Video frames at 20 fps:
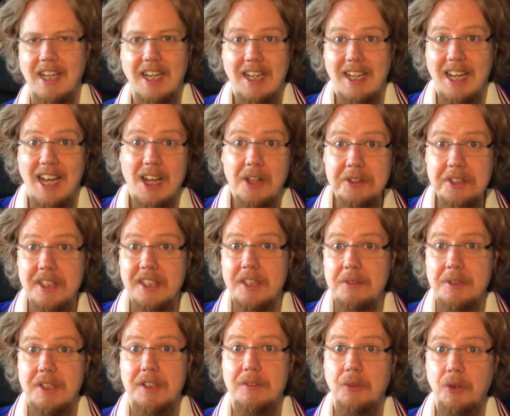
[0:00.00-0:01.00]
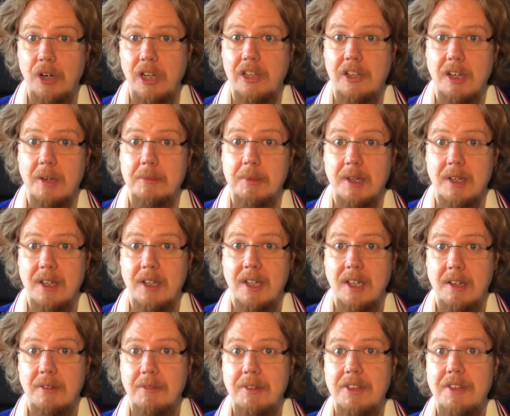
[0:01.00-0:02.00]
How did they win the World Cup?
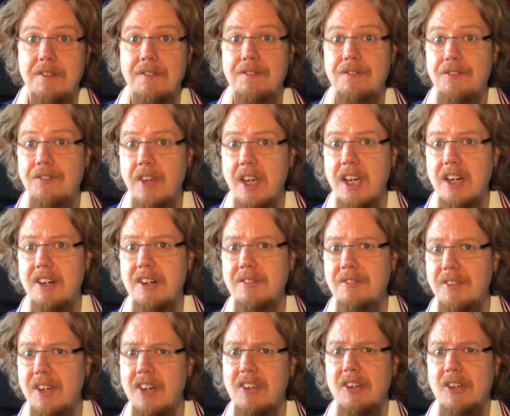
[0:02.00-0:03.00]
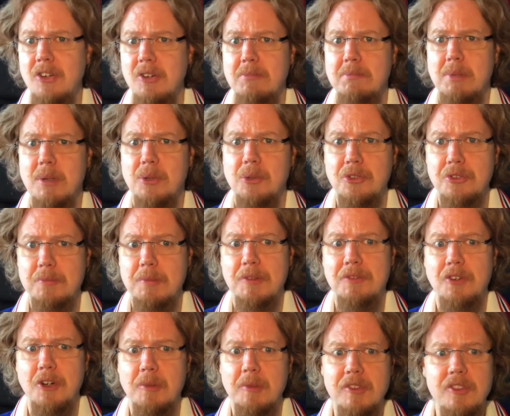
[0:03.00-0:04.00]
with a very, very composed
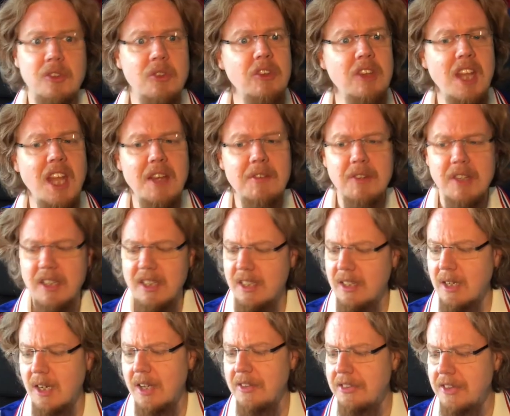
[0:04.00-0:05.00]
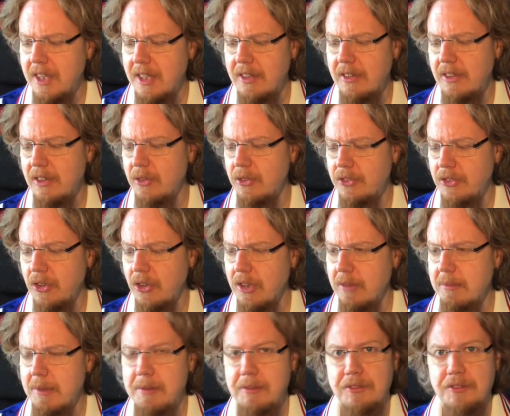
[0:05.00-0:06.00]
performance. You never, I think you saw it
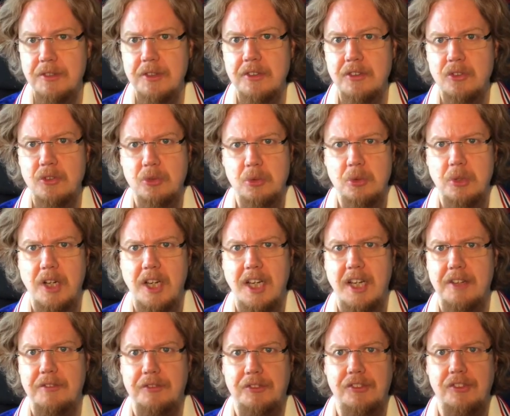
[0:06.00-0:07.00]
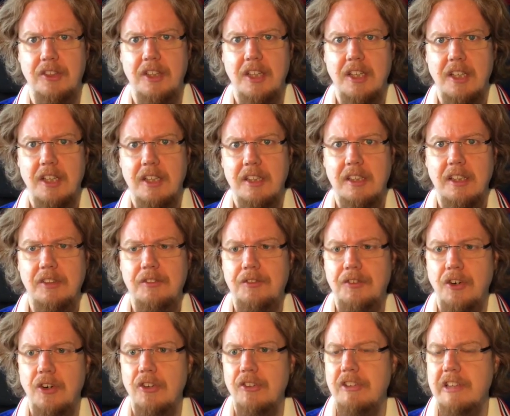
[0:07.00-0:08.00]
maybe for two halves that
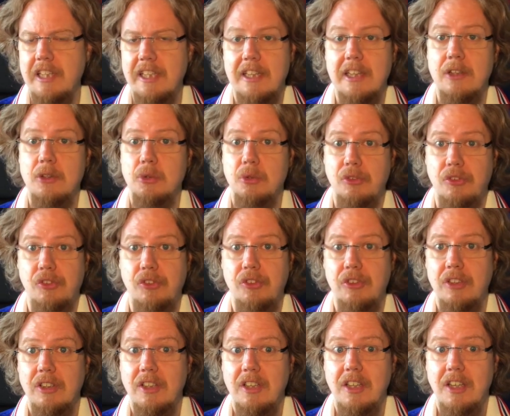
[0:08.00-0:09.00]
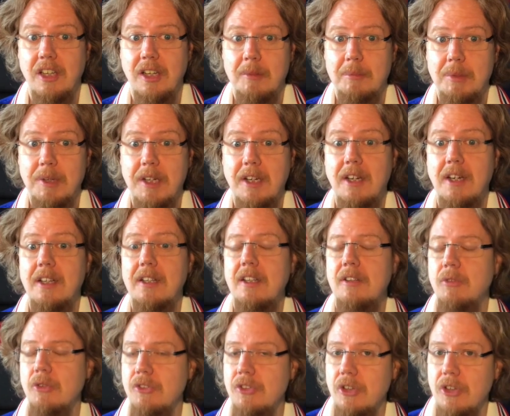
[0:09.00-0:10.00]
France let loose. But
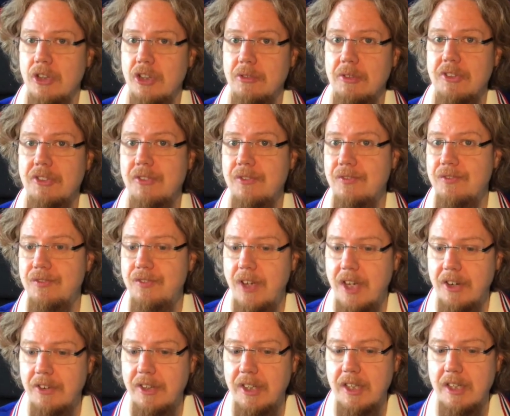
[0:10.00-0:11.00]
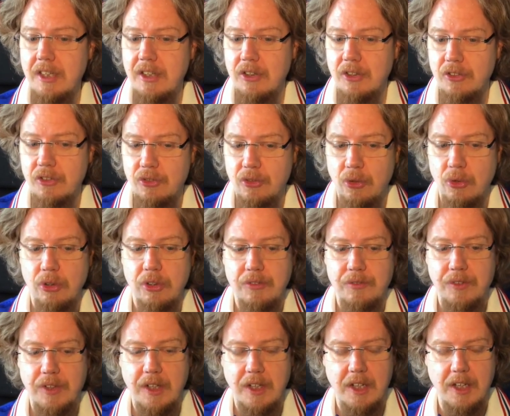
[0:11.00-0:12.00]
it was always very
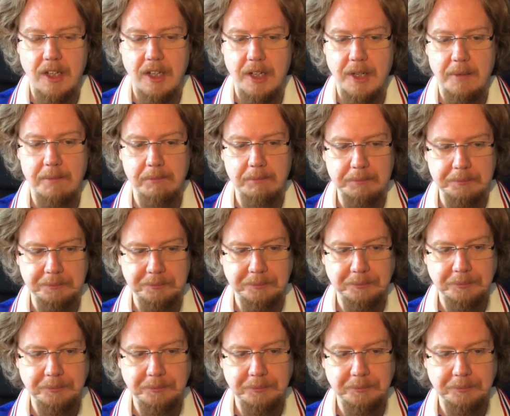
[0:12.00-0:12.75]
controlled. Um,